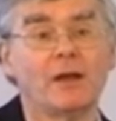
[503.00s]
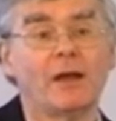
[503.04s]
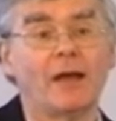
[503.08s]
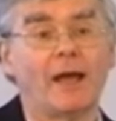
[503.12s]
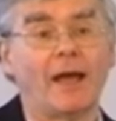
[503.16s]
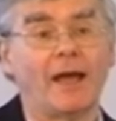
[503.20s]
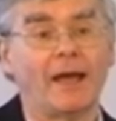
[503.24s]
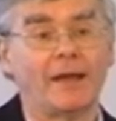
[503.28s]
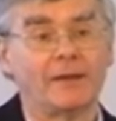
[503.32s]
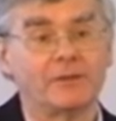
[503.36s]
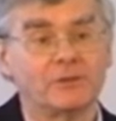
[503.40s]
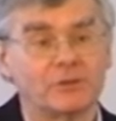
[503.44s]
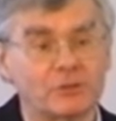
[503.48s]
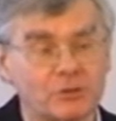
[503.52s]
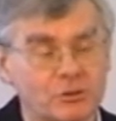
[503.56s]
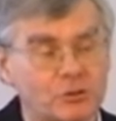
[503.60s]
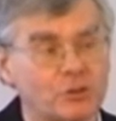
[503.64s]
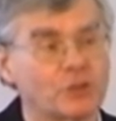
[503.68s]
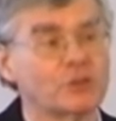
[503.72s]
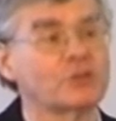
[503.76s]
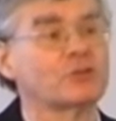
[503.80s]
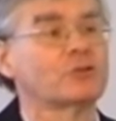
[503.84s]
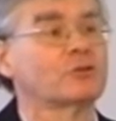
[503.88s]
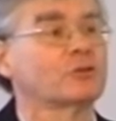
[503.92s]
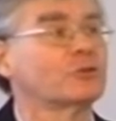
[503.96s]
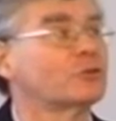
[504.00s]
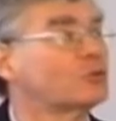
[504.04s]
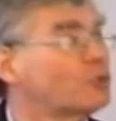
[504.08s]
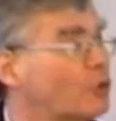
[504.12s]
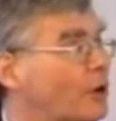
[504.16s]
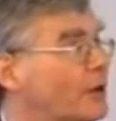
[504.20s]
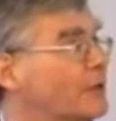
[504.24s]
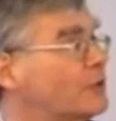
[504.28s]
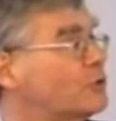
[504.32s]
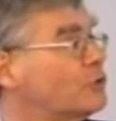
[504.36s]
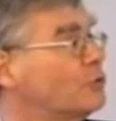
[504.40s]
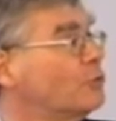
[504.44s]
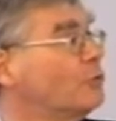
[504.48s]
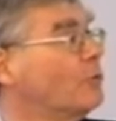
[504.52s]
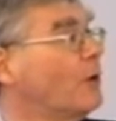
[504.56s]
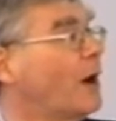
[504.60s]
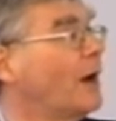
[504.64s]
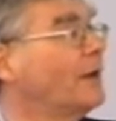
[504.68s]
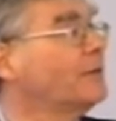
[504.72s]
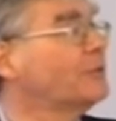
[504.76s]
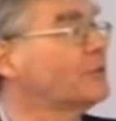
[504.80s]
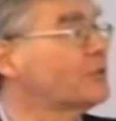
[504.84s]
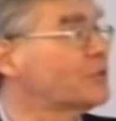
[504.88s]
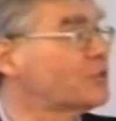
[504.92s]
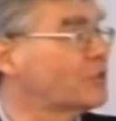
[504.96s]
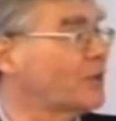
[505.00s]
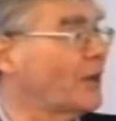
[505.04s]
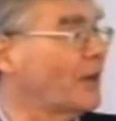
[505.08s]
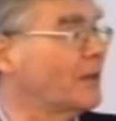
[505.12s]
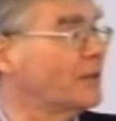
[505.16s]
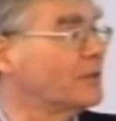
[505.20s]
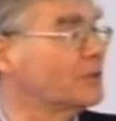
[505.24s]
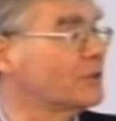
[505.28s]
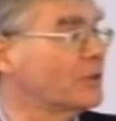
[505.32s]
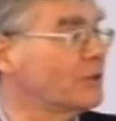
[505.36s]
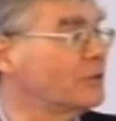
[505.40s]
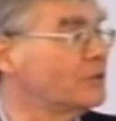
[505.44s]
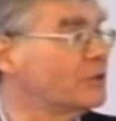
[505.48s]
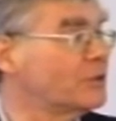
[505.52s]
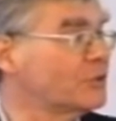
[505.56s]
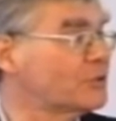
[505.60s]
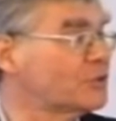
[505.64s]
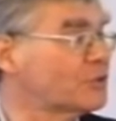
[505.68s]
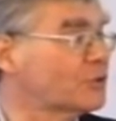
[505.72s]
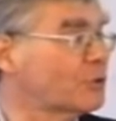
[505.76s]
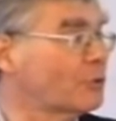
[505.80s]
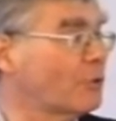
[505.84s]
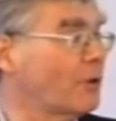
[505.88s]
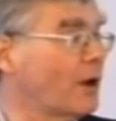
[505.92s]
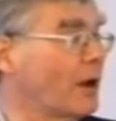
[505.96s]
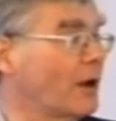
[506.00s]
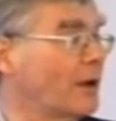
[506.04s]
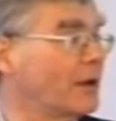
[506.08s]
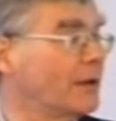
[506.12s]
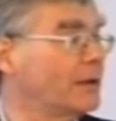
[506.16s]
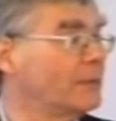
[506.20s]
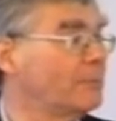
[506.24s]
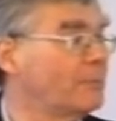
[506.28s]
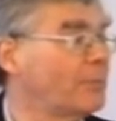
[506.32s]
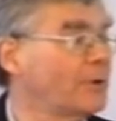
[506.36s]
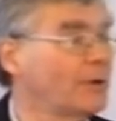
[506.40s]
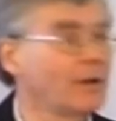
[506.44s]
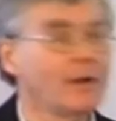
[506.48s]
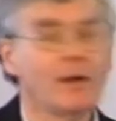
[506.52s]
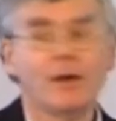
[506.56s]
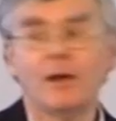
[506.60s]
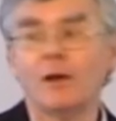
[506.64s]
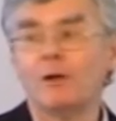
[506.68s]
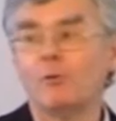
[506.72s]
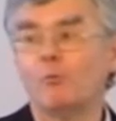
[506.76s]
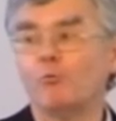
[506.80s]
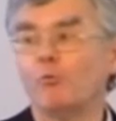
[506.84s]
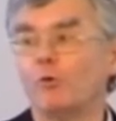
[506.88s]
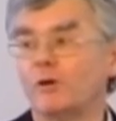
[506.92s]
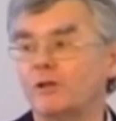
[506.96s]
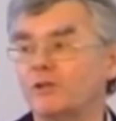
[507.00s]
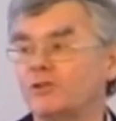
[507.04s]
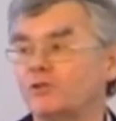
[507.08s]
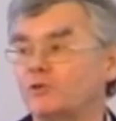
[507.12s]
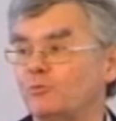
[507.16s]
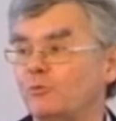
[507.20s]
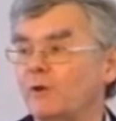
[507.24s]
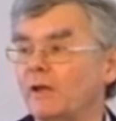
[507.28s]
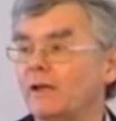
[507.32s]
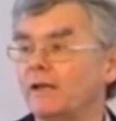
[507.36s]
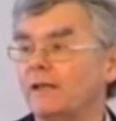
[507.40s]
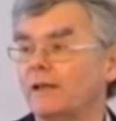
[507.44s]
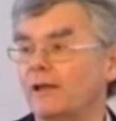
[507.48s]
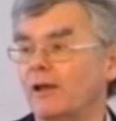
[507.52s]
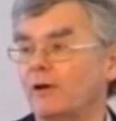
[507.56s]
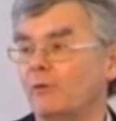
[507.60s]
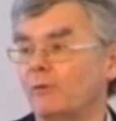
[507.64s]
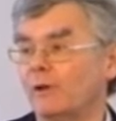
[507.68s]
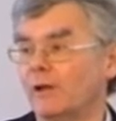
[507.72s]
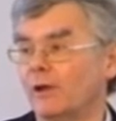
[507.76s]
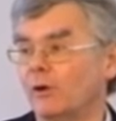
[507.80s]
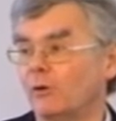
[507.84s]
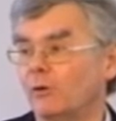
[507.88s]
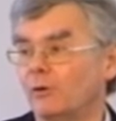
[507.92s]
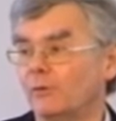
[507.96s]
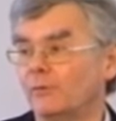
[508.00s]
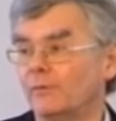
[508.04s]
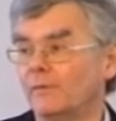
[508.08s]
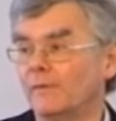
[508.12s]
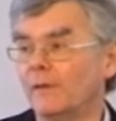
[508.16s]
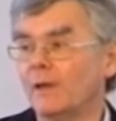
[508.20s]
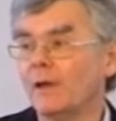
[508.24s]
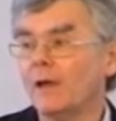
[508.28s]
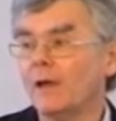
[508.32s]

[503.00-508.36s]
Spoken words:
and just try to understand and describe what is really going on.